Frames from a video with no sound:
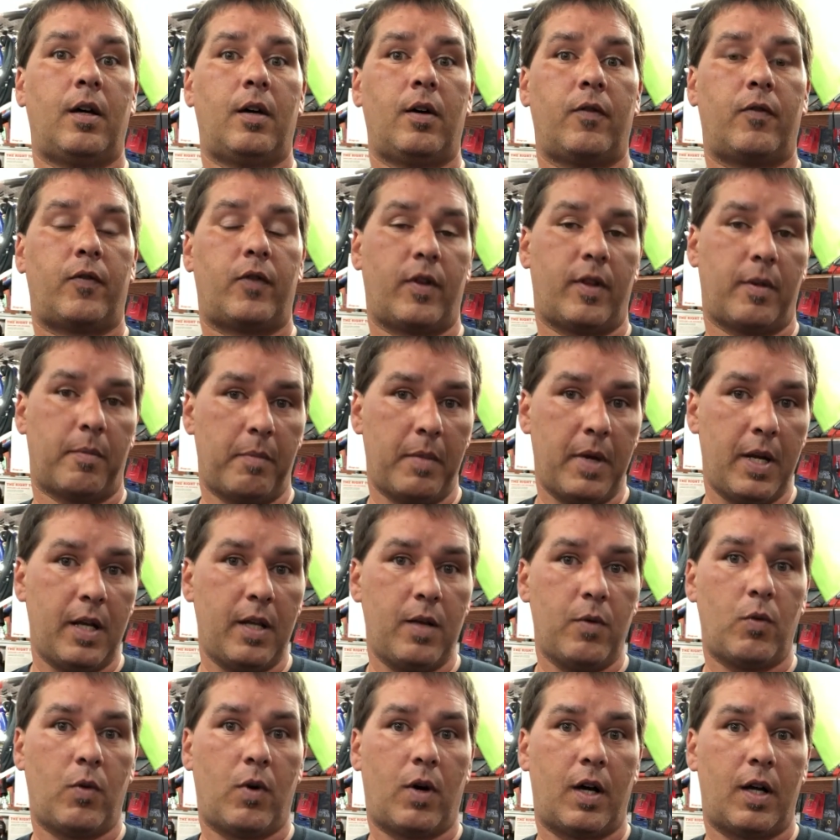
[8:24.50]
for the
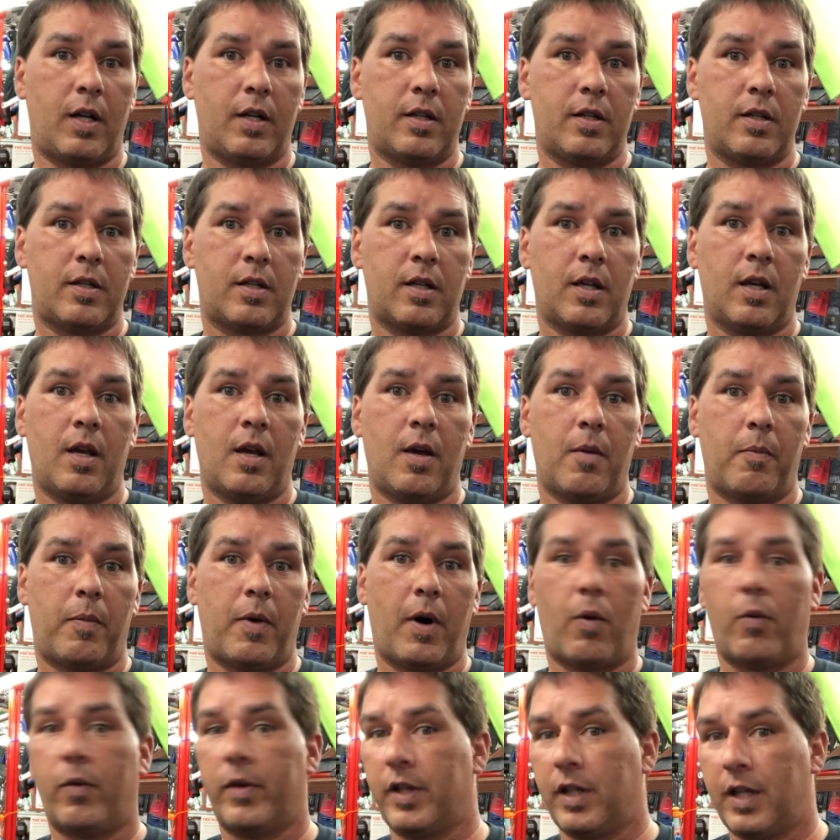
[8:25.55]
mini ones,
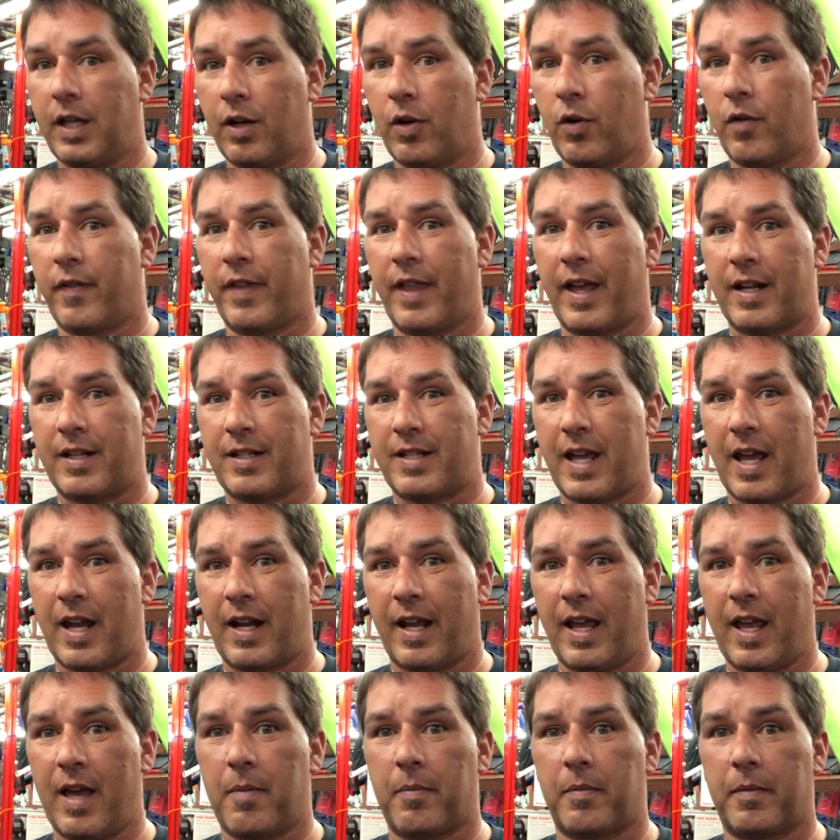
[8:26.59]
but when you get over that 10
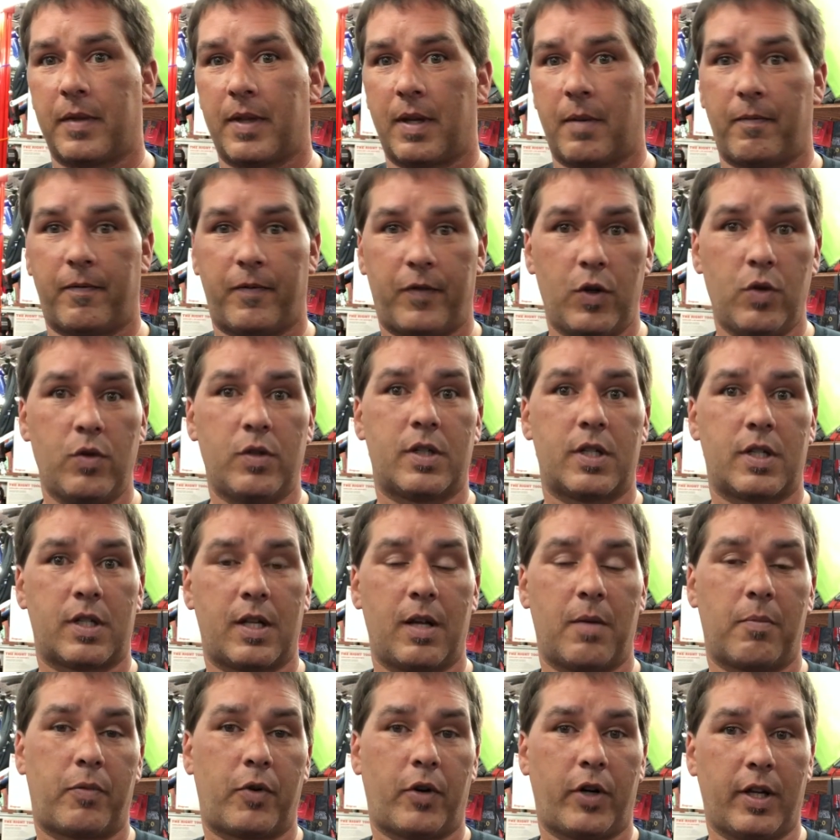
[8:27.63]
amp, the fuses
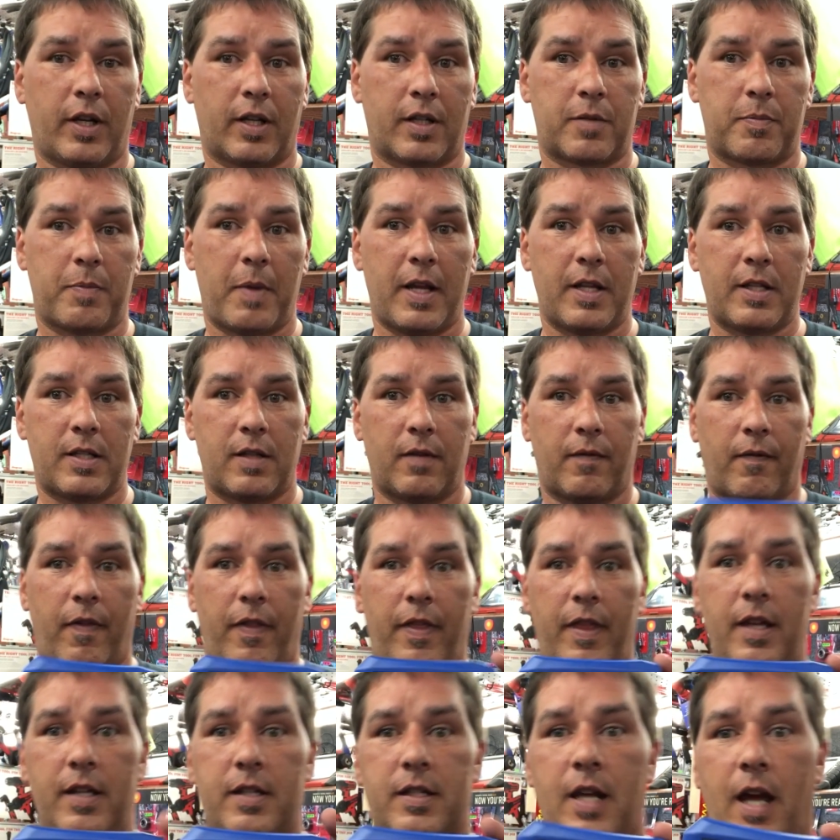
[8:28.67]
get pretty expensive.
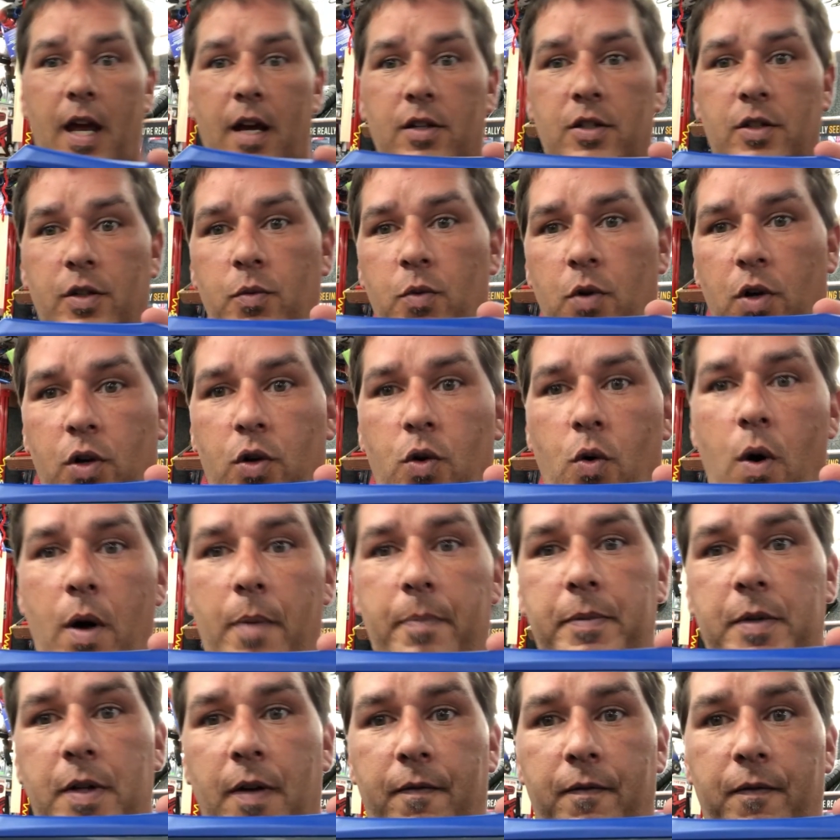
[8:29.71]
This actually will go
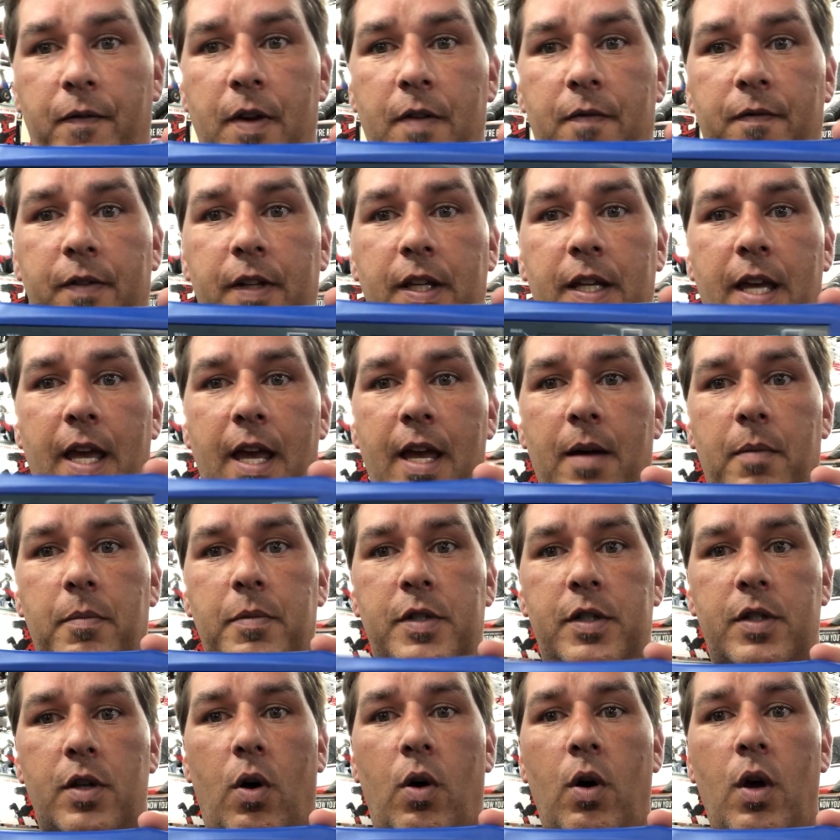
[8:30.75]
up to 50 amps.
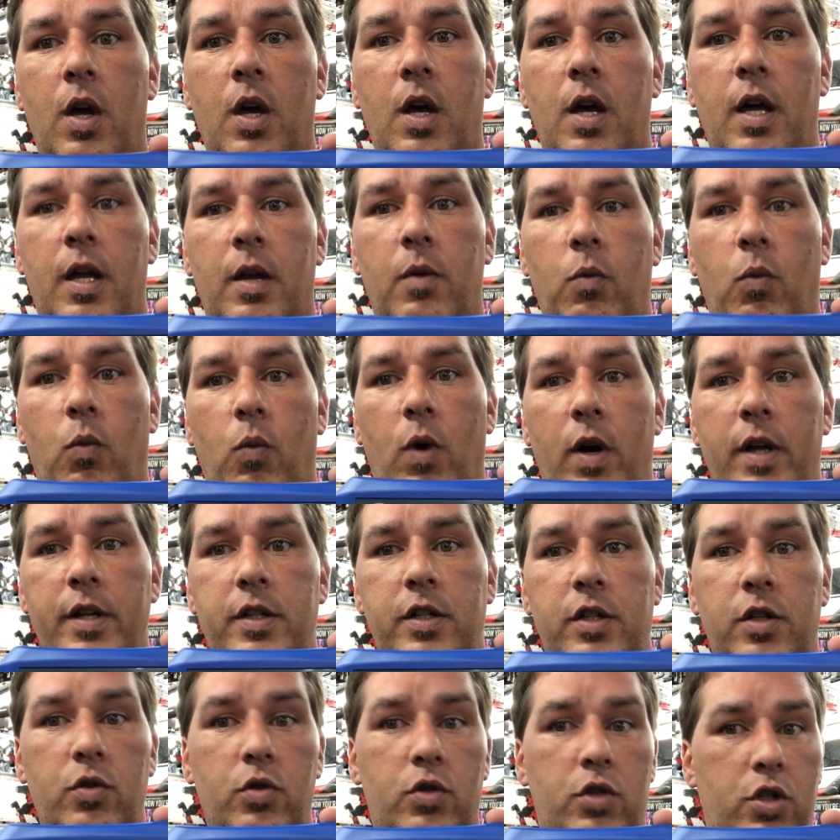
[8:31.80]
So
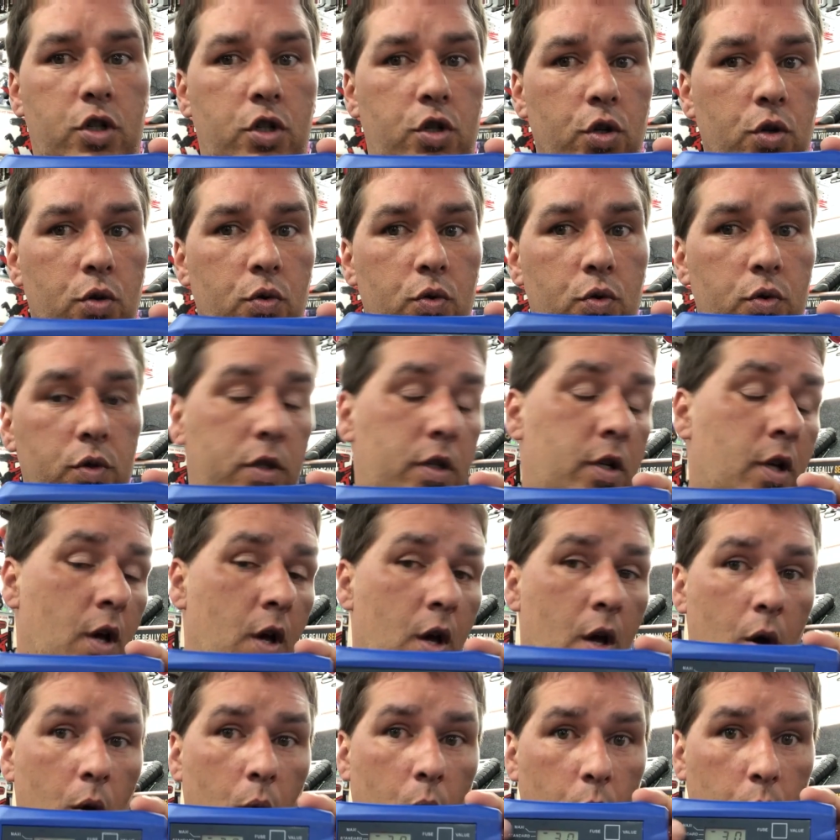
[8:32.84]
once you choose
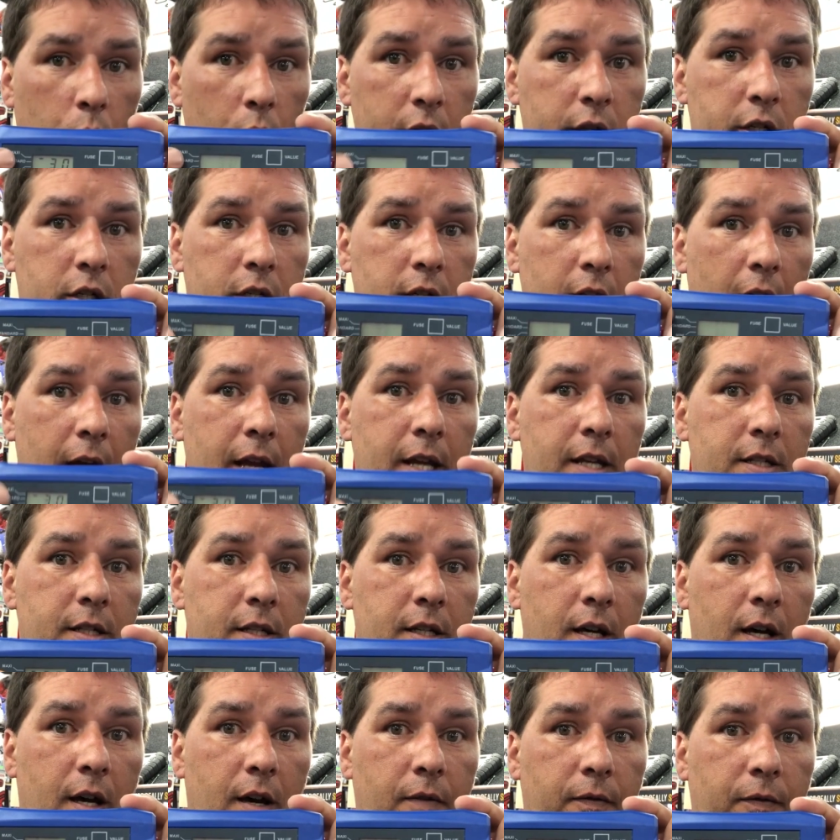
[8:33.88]
which size
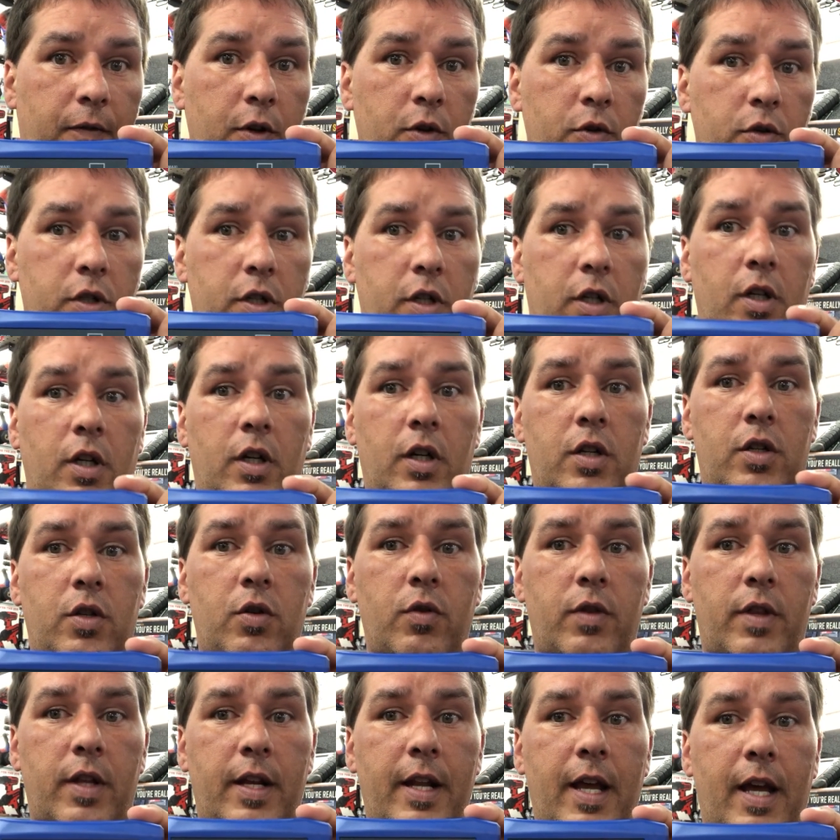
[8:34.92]
fuse you're going to
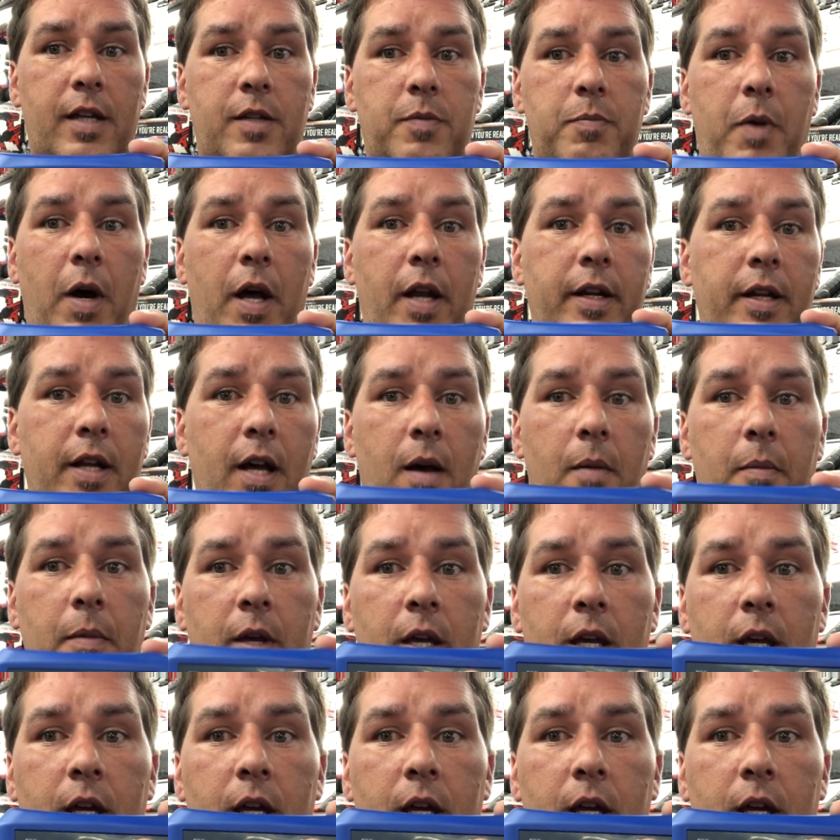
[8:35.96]
do, the next button up,